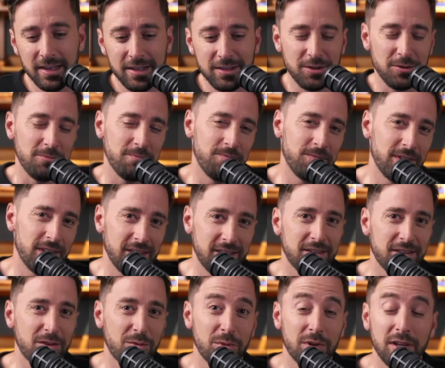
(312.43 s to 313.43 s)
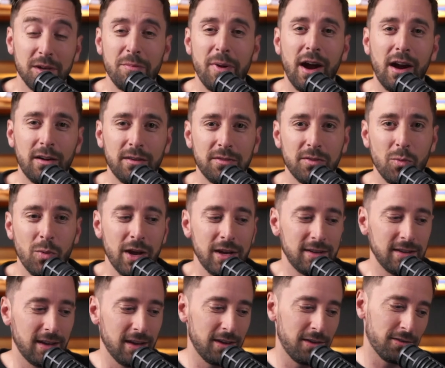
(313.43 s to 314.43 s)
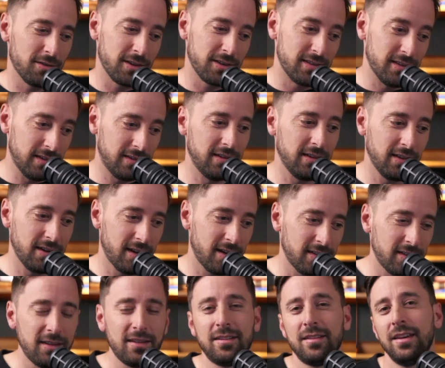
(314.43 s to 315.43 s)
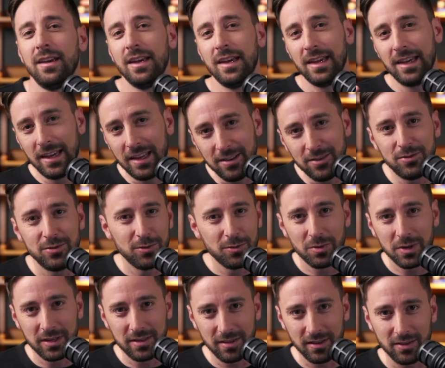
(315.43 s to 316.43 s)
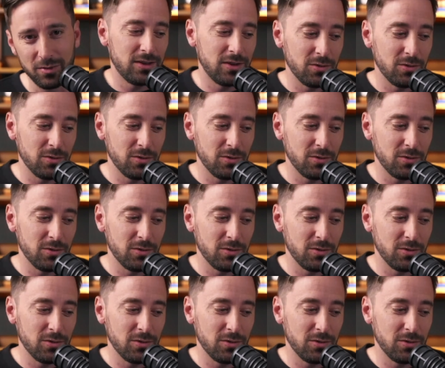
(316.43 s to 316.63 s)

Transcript: So this is a really powerful way to get your existing content into Resend,